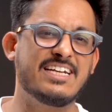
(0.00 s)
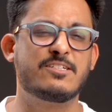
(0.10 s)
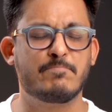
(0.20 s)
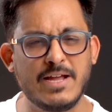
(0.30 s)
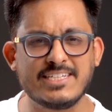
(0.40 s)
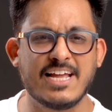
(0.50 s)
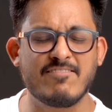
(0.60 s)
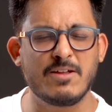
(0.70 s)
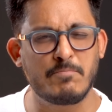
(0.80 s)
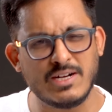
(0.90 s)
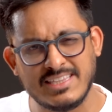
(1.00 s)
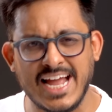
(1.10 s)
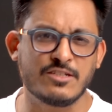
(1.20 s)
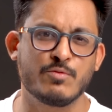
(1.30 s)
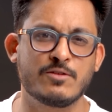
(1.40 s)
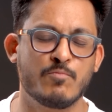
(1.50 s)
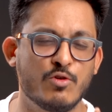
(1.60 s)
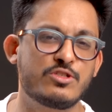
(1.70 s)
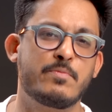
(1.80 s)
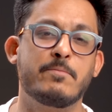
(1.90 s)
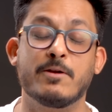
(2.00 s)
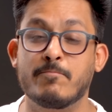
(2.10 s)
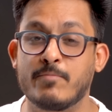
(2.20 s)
it's bass heavy but that's what most people